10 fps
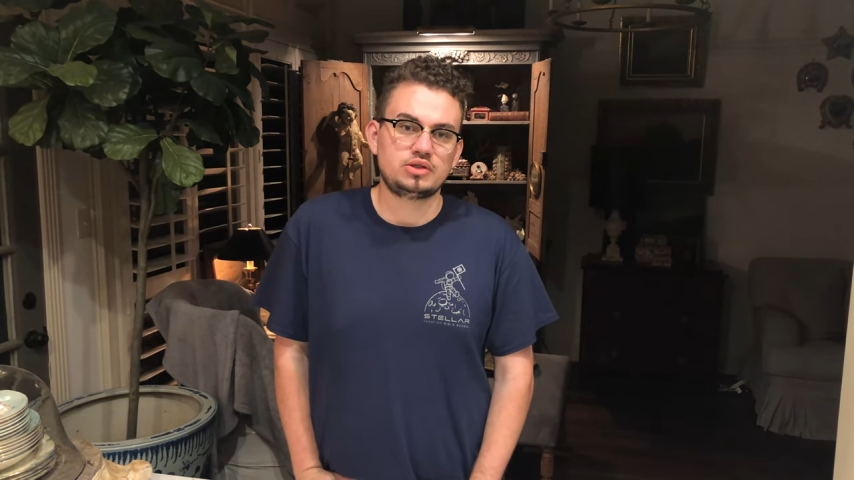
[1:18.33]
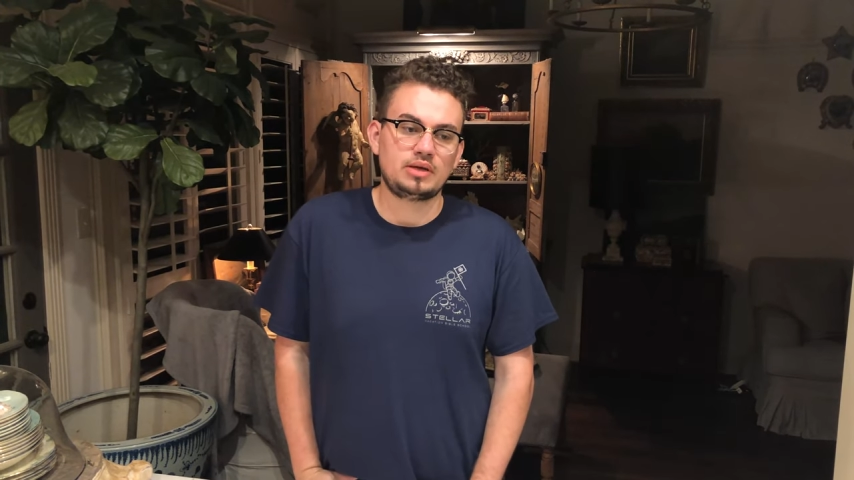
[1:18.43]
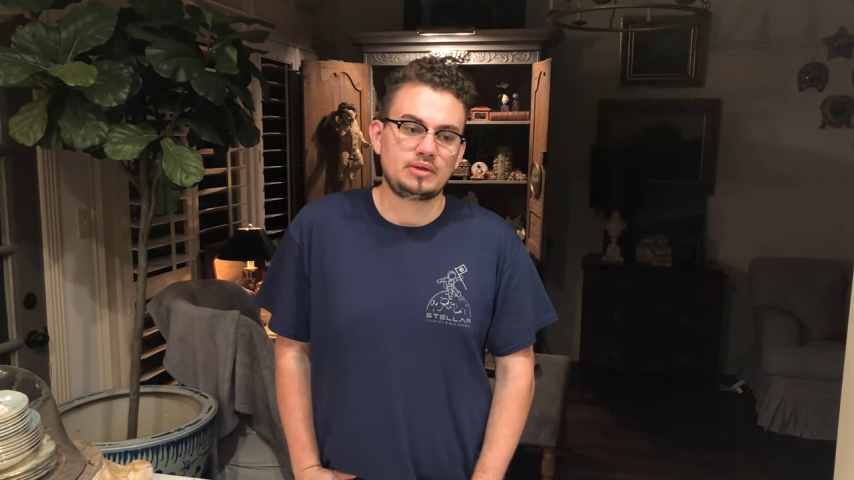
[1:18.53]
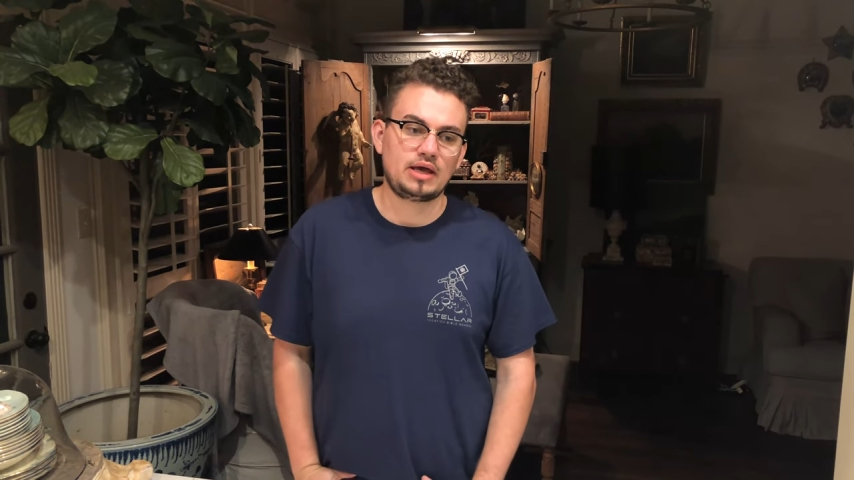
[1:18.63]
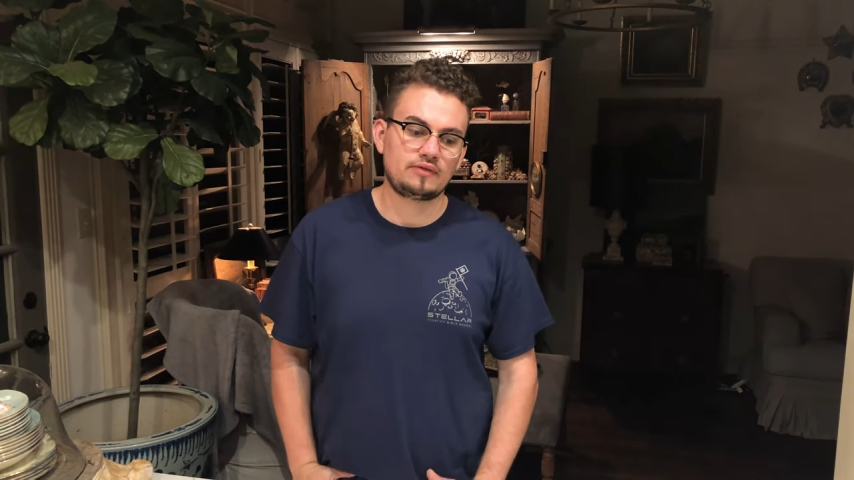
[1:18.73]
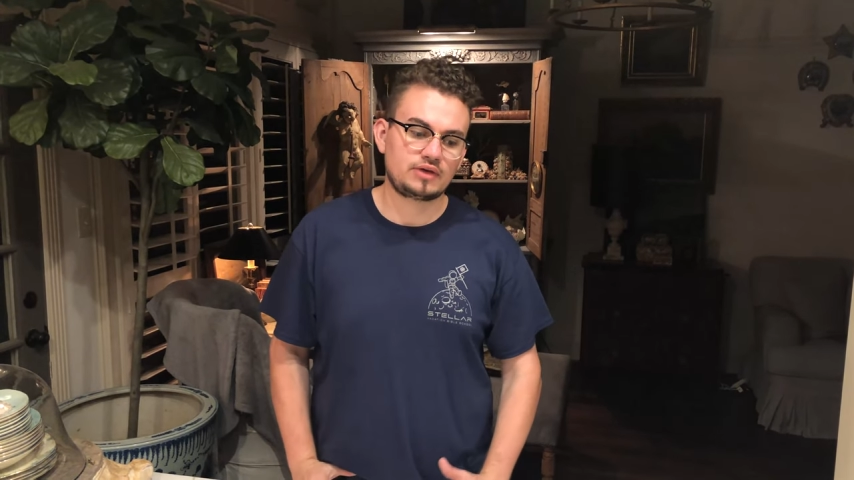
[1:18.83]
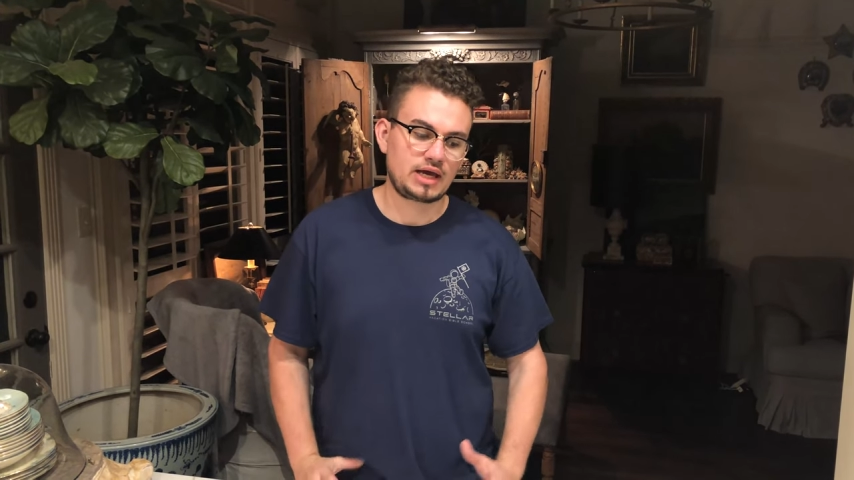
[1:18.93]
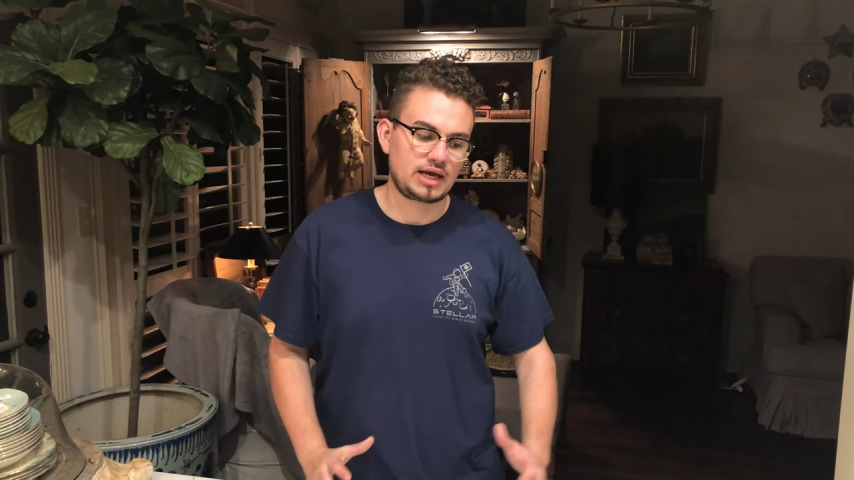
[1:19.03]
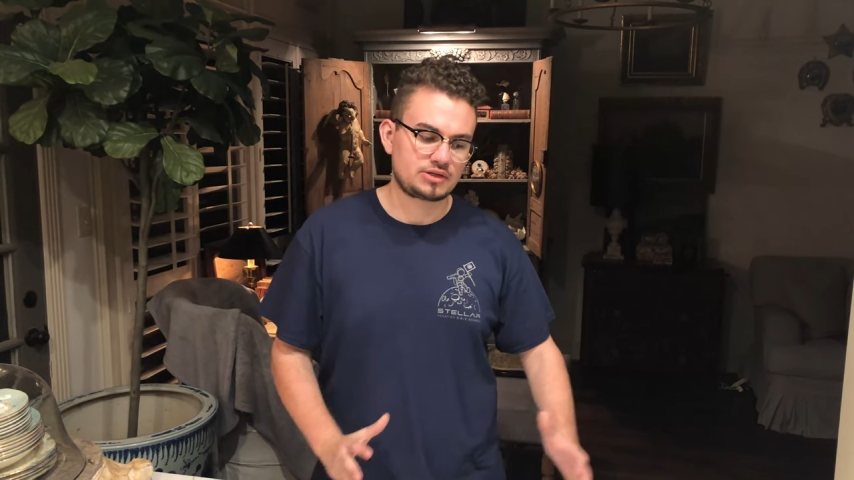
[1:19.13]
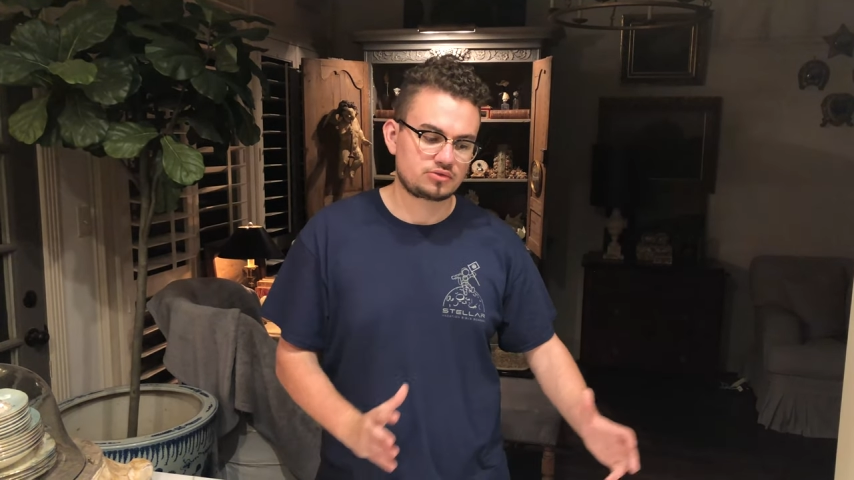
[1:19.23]
time they have
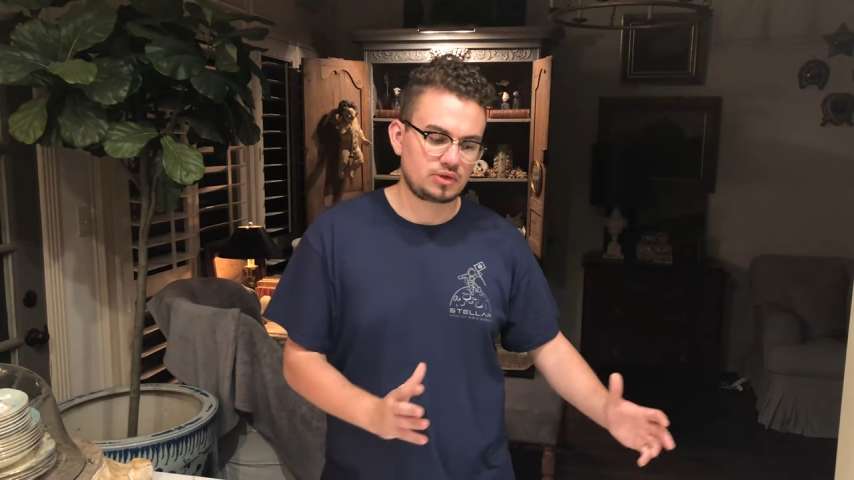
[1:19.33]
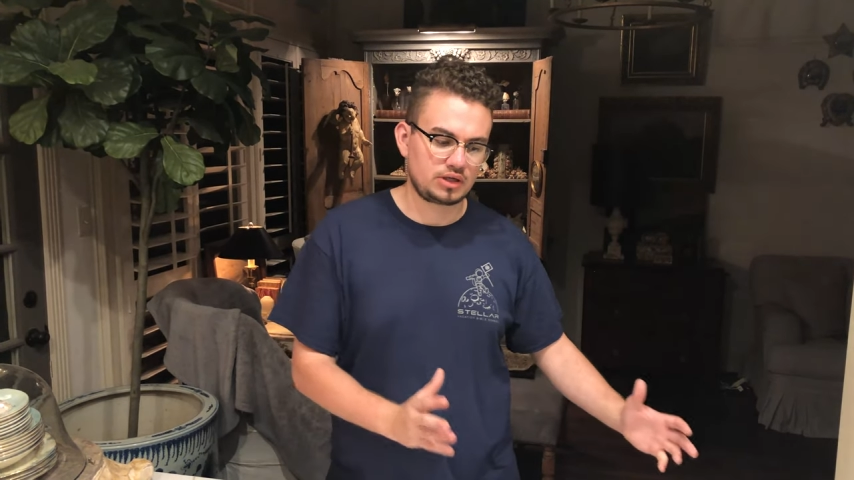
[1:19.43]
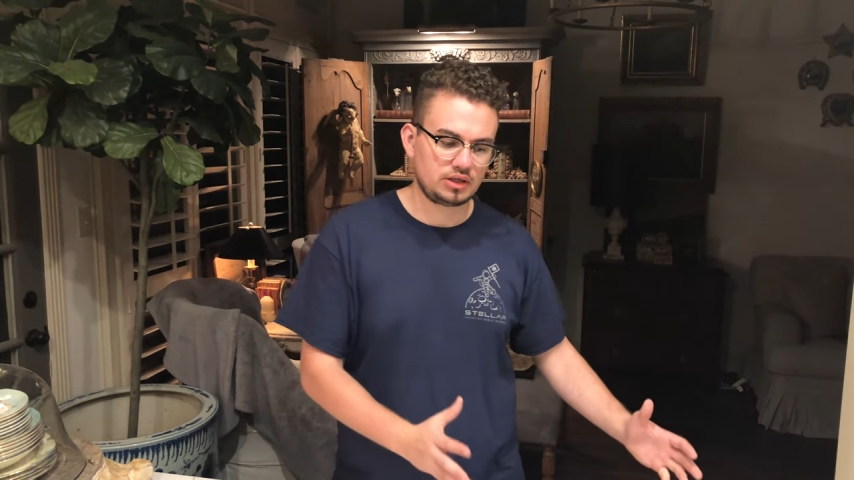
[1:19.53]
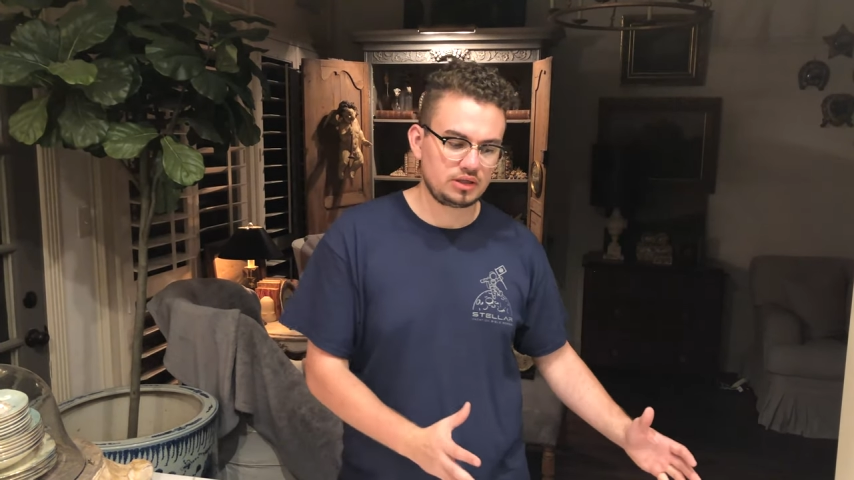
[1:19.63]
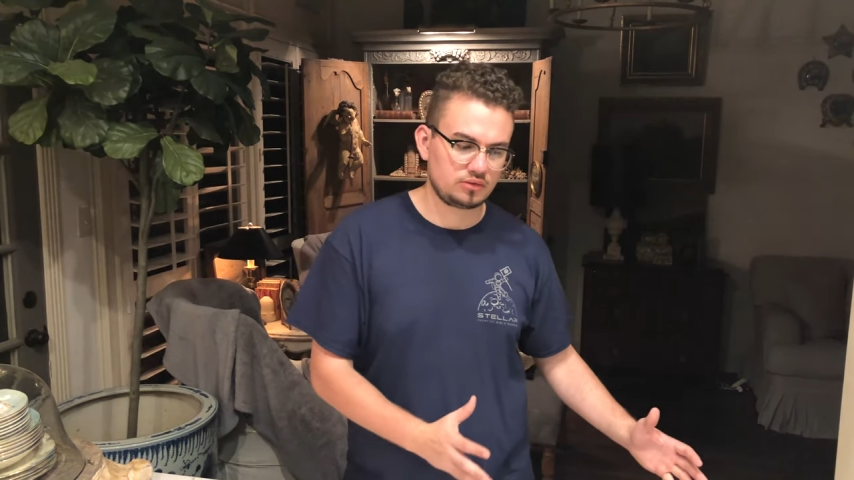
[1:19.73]
cash readily,